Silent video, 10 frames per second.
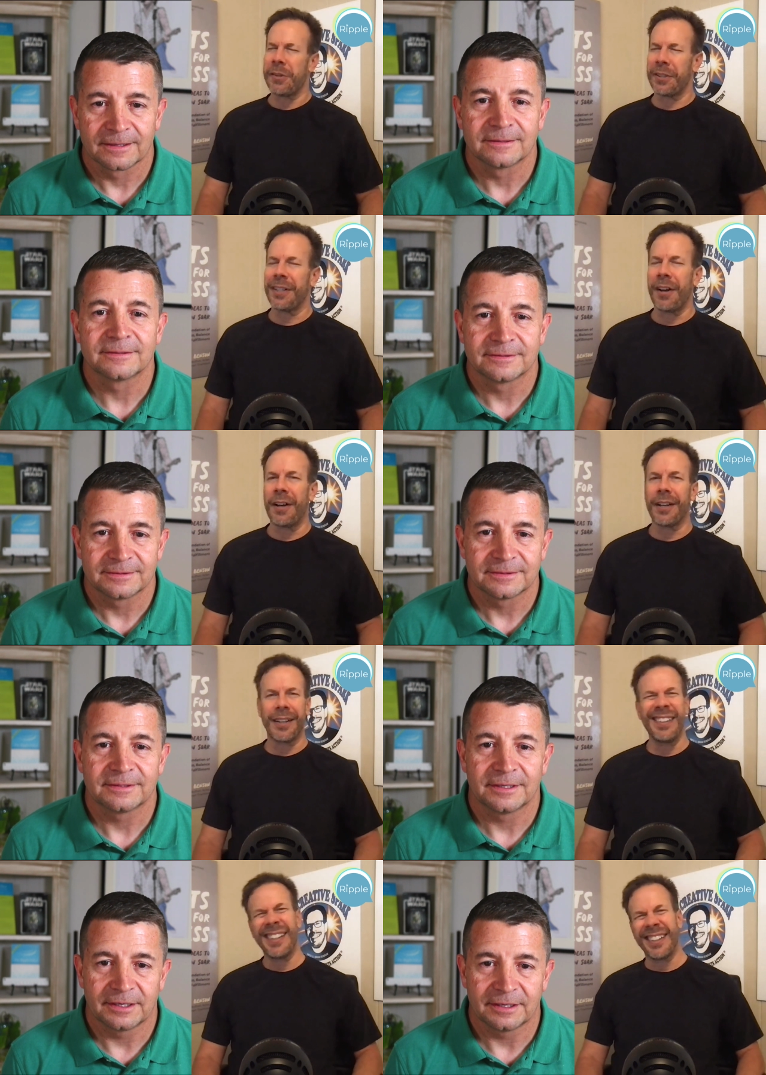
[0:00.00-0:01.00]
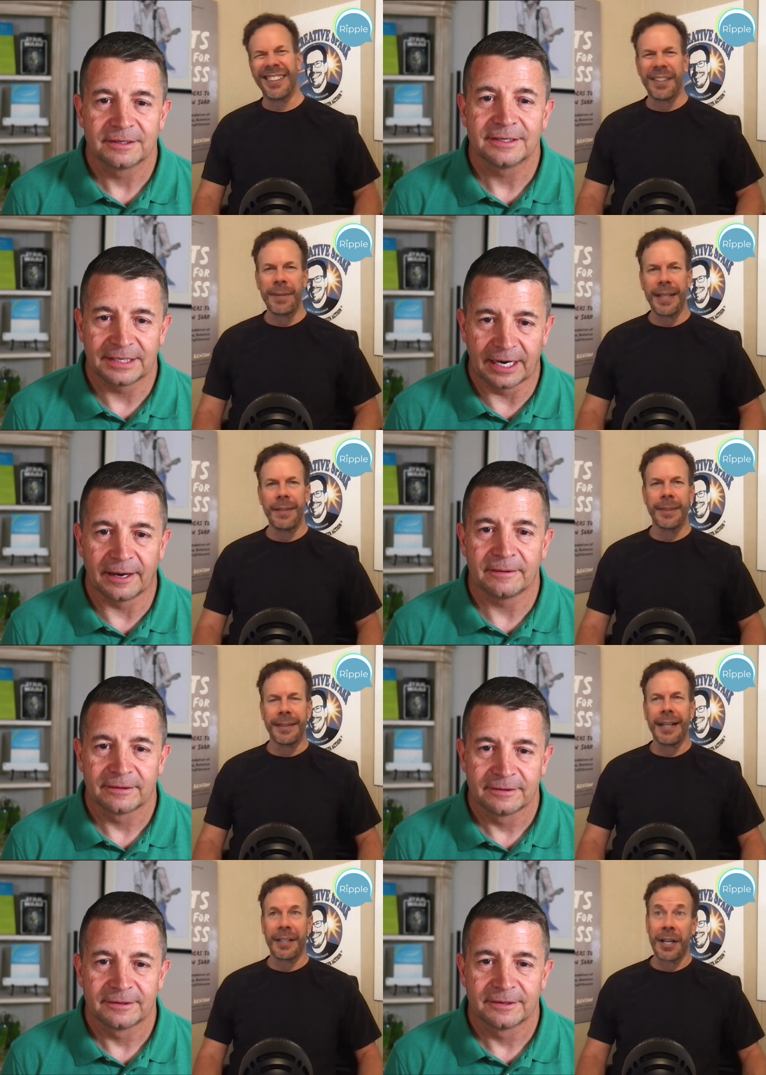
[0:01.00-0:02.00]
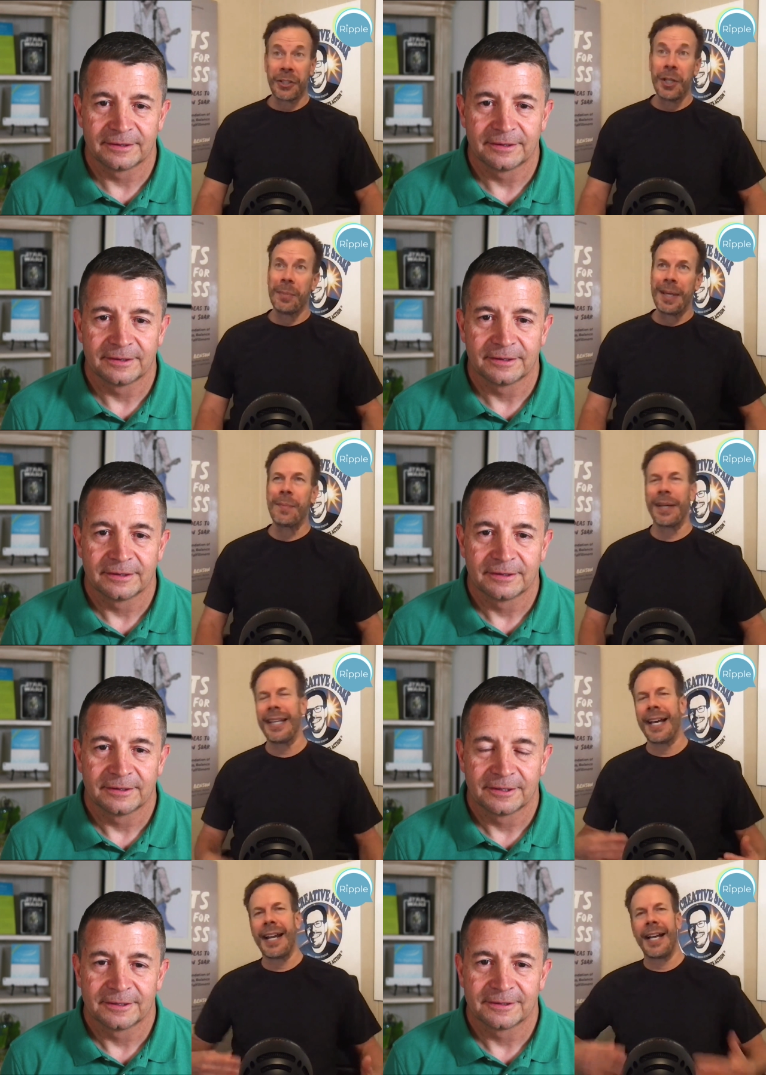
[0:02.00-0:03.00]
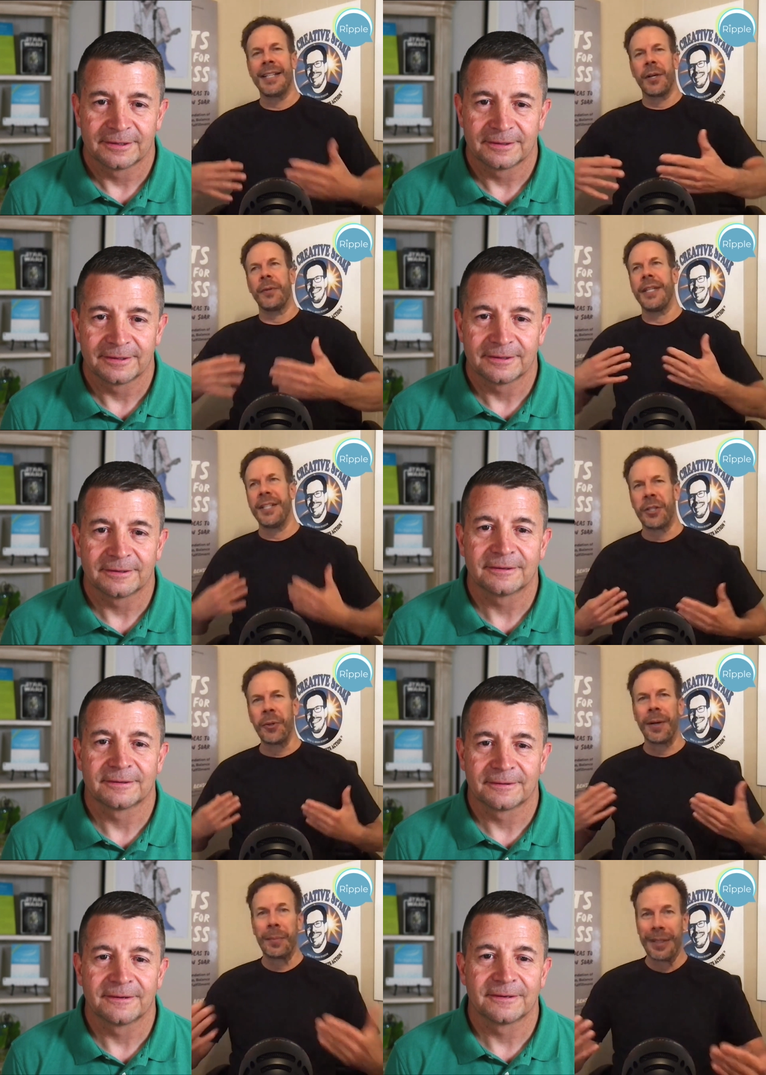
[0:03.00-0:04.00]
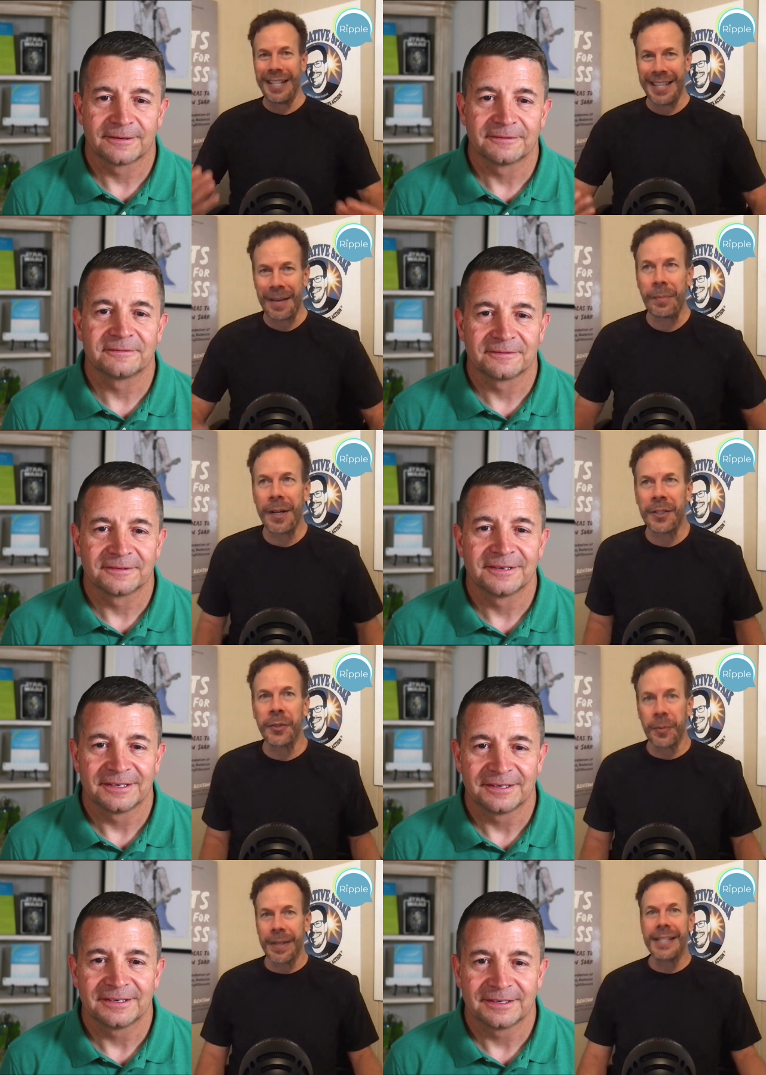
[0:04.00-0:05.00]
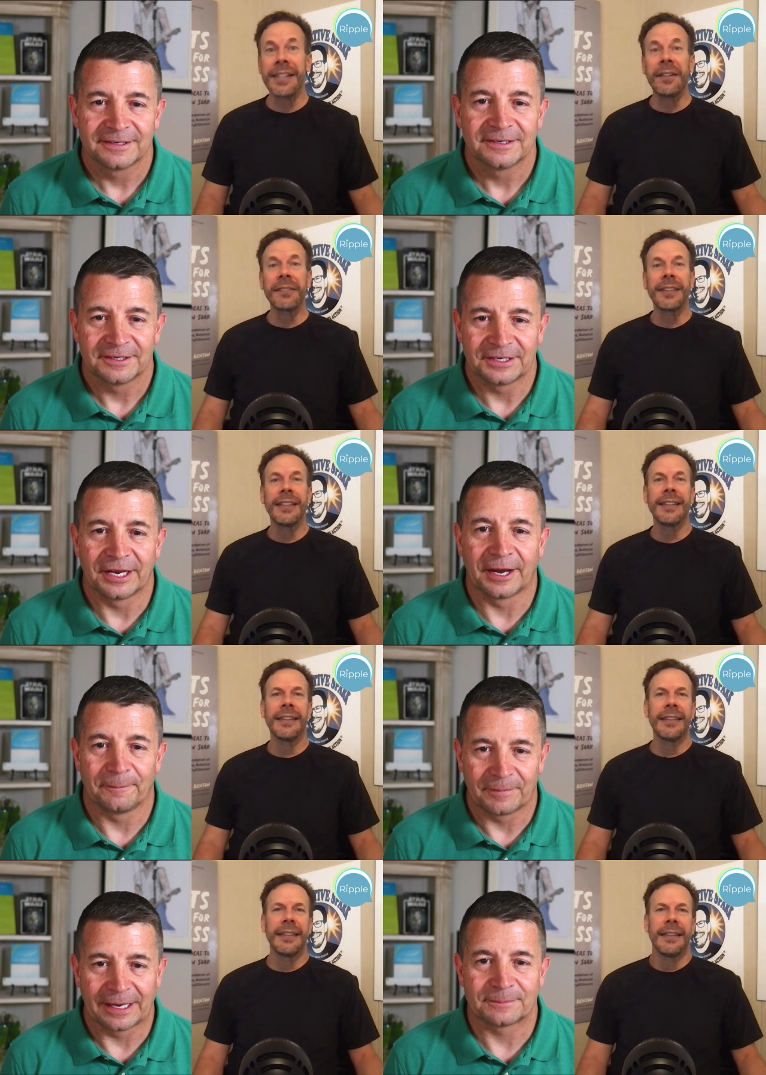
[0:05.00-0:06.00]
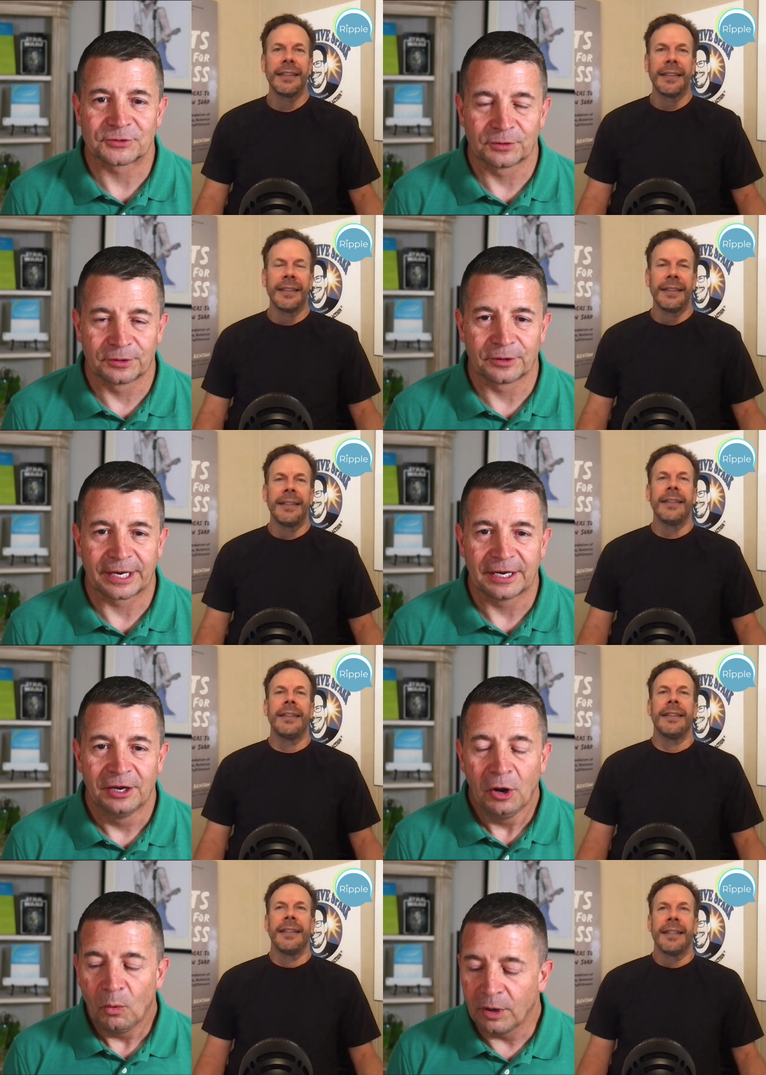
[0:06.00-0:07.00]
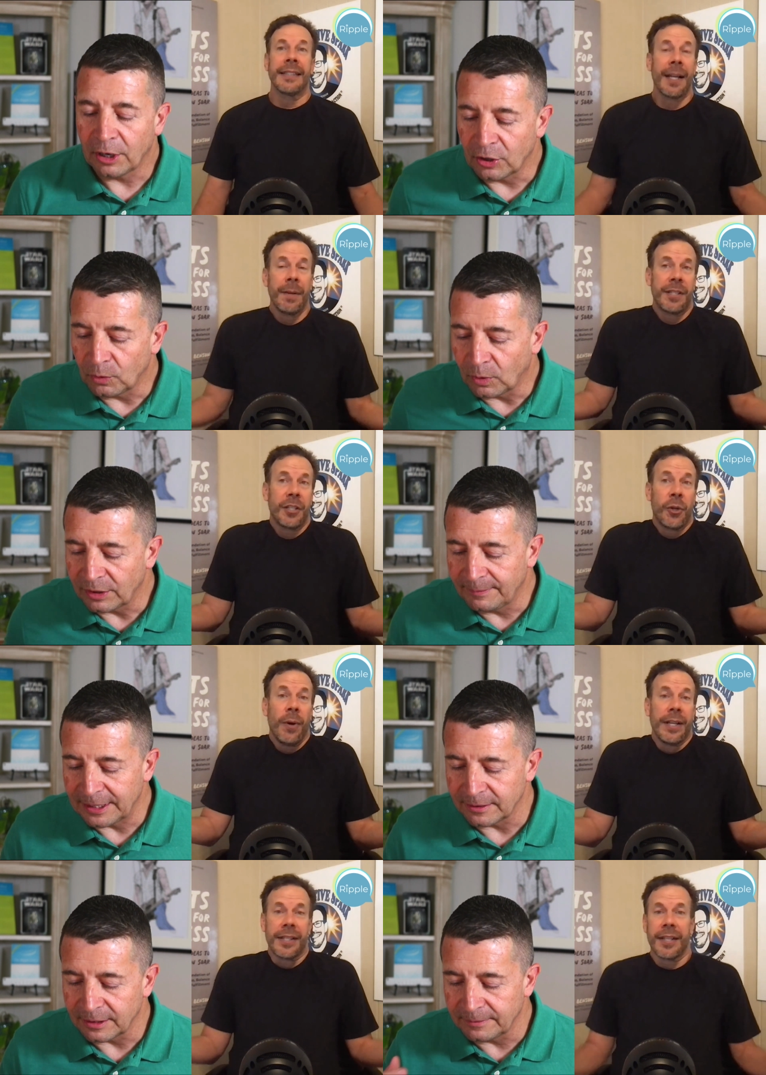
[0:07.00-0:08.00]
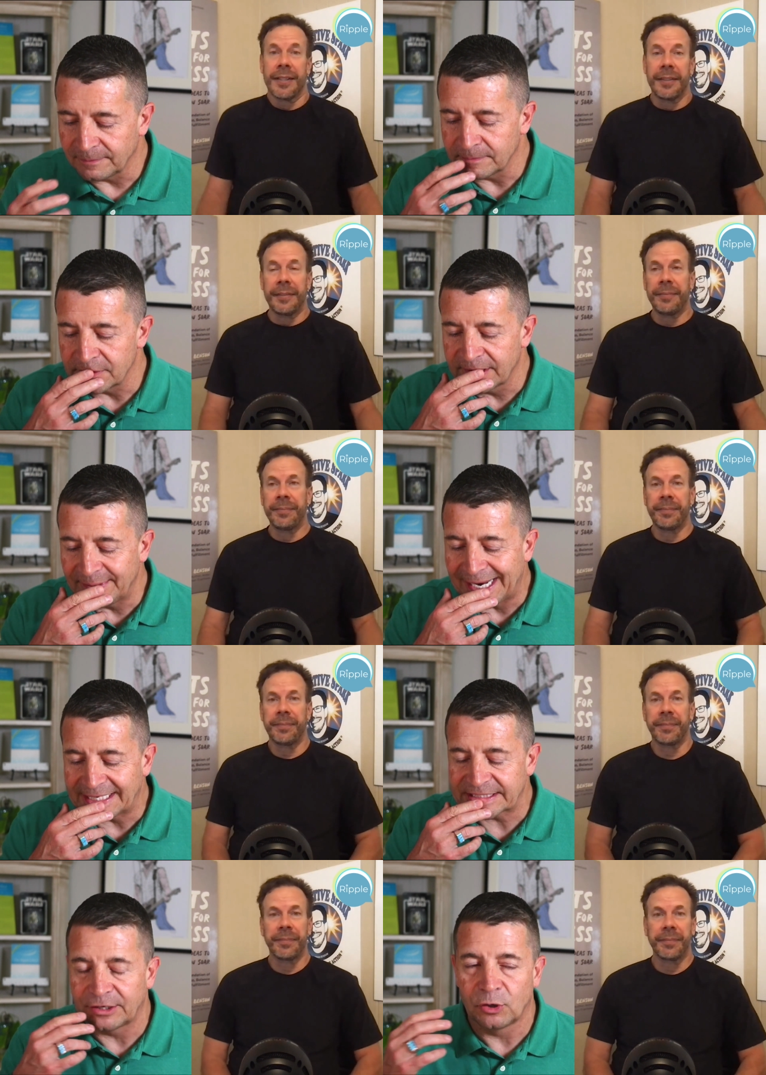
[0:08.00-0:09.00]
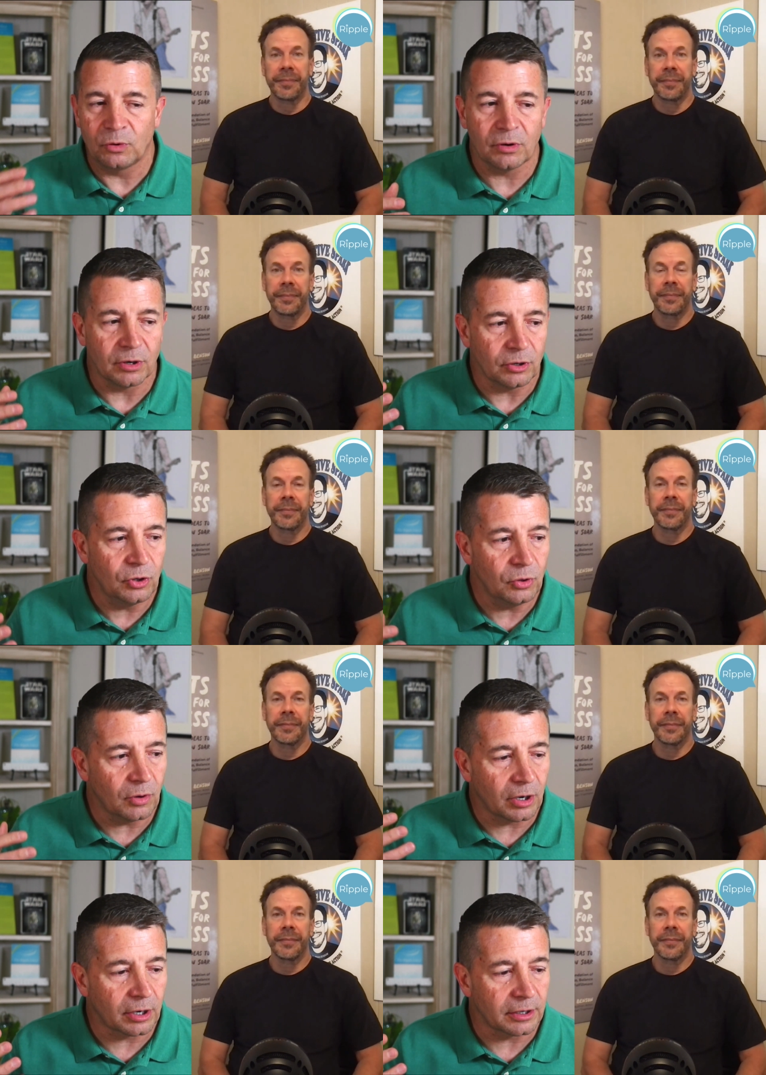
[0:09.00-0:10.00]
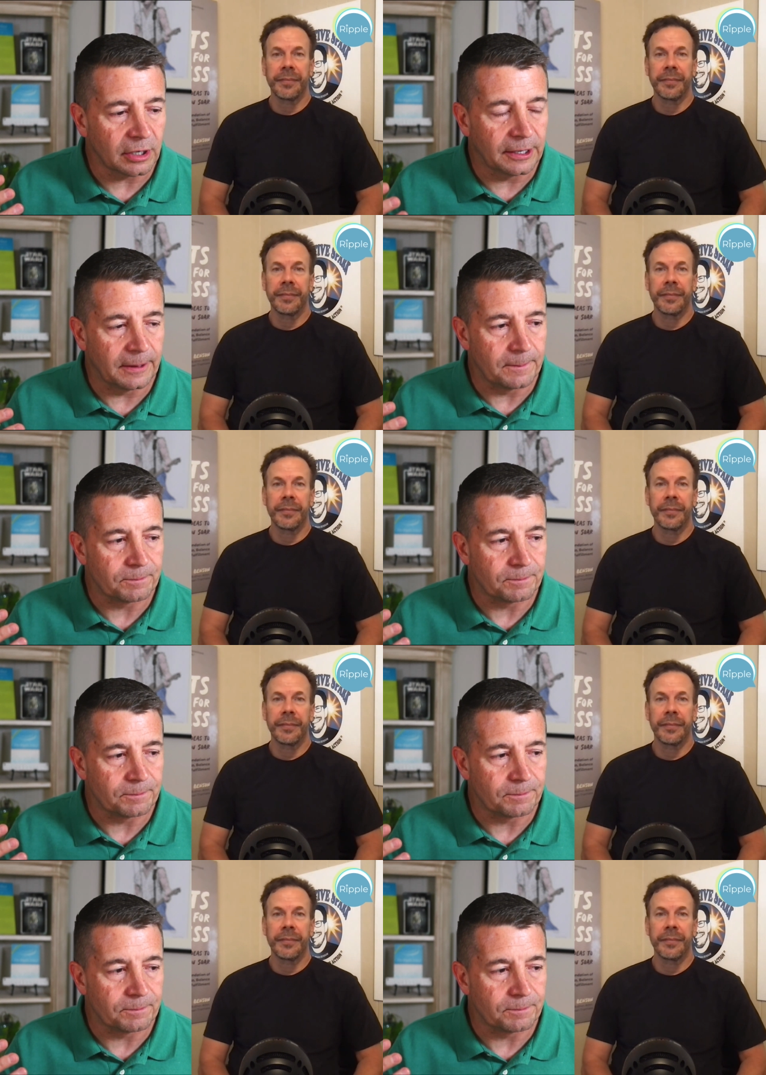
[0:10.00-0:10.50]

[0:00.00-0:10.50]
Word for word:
Speaker 1: along, or you know what I mean. Yeah. But I should be, but yet I don't need to apply that pressure to myself. Yeah,
Speaker 2: absolutely. Well, let me, let, let me ask you who who are um,